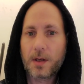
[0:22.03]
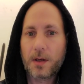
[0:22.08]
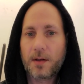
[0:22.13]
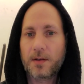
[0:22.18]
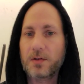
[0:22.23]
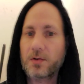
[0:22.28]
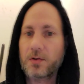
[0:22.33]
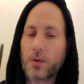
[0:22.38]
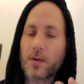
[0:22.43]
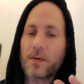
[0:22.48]

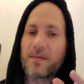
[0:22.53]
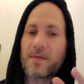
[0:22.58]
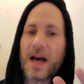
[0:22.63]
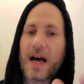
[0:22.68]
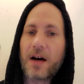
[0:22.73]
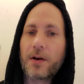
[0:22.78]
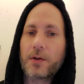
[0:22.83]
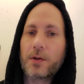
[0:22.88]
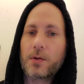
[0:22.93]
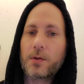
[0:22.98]
So the
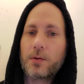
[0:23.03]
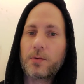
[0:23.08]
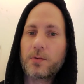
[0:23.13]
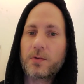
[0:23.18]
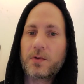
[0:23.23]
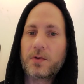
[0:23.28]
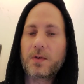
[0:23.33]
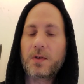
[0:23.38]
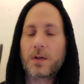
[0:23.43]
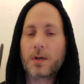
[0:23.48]

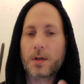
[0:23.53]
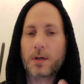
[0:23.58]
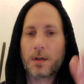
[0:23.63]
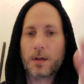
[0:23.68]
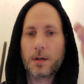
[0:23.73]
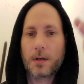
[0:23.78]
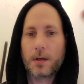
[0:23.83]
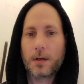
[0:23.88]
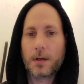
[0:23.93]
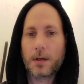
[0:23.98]
values
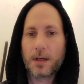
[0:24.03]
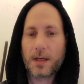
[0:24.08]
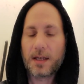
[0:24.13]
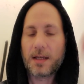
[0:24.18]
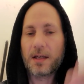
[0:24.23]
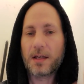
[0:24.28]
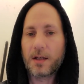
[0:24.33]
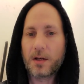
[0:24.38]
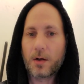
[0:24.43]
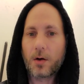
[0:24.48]
in
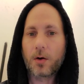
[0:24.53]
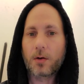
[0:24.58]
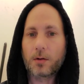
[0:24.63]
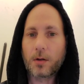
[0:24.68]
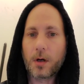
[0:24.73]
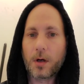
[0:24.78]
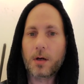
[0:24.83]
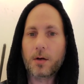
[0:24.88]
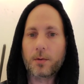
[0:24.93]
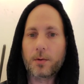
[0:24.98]
it are
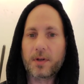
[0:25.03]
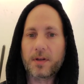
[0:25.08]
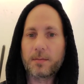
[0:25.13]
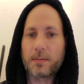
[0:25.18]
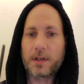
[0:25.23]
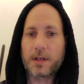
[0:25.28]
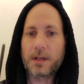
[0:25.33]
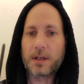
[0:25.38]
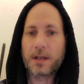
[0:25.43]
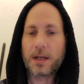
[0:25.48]

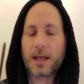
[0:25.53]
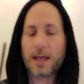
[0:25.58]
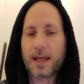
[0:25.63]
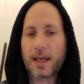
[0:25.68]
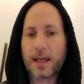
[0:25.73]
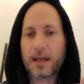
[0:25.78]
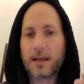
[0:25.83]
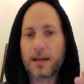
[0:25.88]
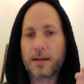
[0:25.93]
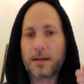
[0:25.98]
logarithmic,
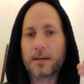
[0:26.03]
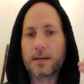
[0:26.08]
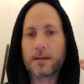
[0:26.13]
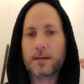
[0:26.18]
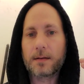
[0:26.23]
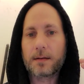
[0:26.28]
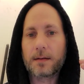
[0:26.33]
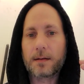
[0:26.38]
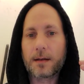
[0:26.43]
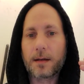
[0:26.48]
and
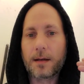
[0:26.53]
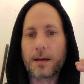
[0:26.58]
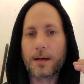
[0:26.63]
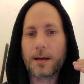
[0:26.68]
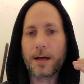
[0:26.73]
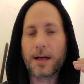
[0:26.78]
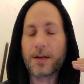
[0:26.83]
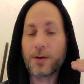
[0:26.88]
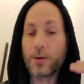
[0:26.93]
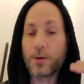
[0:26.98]

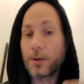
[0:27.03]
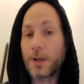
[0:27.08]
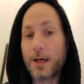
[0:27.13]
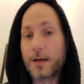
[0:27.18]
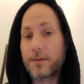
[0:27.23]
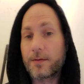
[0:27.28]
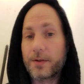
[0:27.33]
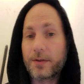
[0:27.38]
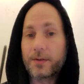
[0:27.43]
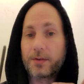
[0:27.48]
I know a lot
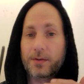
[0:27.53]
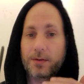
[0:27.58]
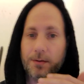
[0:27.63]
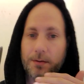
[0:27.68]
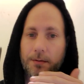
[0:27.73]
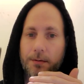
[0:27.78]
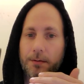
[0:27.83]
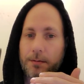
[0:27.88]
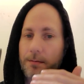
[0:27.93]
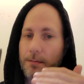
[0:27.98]
of us
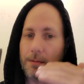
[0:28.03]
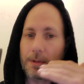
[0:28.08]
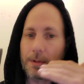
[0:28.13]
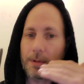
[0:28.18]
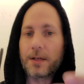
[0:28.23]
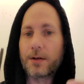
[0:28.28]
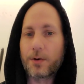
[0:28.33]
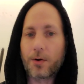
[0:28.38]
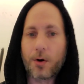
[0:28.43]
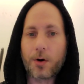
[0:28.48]

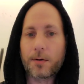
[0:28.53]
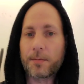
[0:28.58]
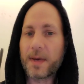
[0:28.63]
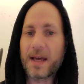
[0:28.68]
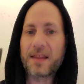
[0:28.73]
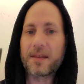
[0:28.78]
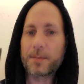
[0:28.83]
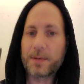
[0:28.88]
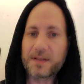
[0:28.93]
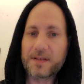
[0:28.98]
here aren't
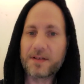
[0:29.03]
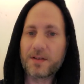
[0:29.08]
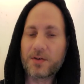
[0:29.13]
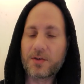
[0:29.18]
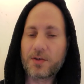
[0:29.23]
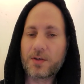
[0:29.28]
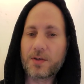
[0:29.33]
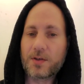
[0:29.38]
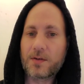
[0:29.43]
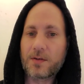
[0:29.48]

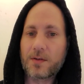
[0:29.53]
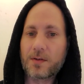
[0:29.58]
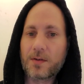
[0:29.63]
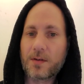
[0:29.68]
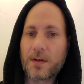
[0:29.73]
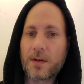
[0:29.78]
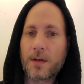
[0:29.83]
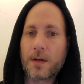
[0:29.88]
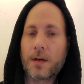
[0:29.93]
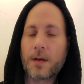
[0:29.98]
mathematicians,
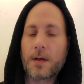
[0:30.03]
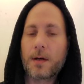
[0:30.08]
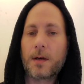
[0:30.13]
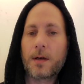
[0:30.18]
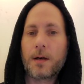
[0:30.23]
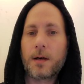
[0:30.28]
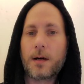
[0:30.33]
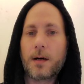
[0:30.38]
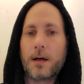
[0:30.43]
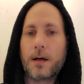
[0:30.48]

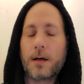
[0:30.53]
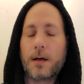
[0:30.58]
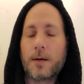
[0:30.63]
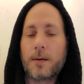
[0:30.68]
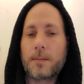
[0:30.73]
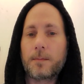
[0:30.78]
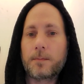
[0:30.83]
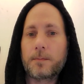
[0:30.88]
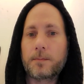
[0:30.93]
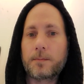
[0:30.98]

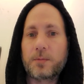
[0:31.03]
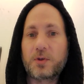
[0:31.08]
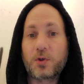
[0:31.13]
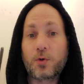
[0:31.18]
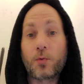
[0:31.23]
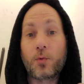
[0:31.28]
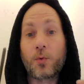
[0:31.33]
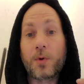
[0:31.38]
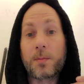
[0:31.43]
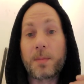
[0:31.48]

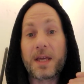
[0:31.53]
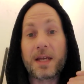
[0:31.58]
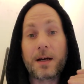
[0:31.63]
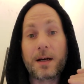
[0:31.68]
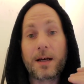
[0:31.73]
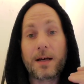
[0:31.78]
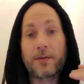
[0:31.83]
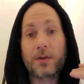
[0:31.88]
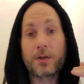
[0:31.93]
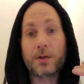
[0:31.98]
so we may not
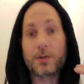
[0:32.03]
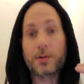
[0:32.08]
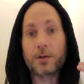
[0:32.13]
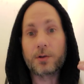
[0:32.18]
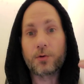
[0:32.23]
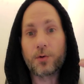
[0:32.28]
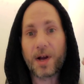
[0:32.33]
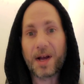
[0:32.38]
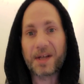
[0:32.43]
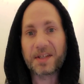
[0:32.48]
have a good
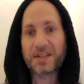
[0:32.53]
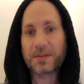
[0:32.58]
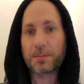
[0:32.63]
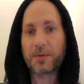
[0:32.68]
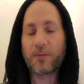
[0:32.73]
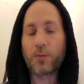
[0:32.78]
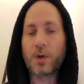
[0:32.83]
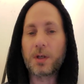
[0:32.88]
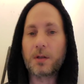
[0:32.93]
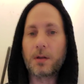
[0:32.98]
grasp
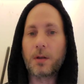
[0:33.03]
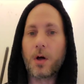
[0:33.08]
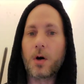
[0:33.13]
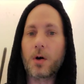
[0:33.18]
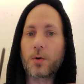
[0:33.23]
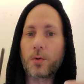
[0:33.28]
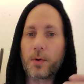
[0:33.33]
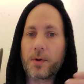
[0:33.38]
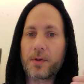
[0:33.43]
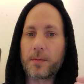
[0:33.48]
of what
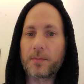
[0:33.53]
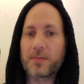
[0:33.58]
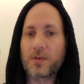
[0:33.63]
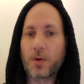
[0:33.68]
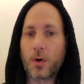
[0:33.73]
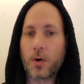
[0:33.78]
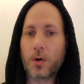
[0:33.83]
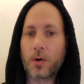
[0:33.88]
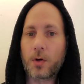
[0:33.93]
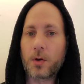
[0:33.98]
logarithms
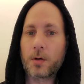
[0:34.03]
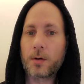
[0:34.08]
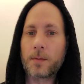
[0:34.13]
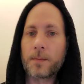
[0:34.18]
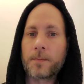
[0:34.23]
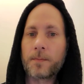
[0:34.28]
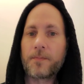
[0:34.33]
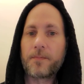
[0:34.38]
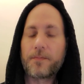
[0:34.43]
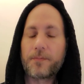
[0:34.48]
are
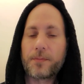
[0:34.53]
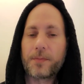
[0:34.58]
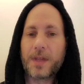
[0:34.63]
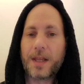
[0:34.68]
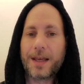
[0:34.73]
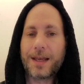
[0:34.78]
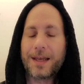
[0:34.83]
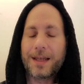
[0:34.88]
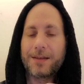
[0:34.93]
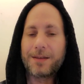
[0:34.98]

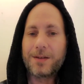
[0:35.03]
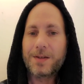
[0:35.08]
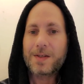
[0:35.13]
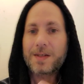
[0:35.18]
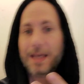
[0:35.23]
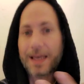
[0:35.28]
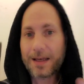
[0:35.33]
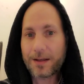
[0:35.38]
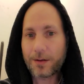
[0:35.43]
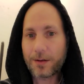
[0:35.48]
and the
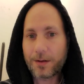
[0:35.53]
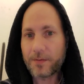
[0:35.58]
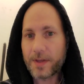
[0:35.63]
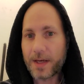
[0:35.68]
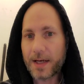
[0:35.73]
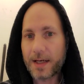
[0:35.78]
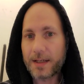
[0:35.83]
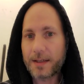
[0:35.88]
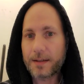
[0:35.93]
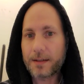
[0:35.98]
scale of
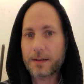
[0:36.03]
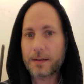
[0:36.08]
that.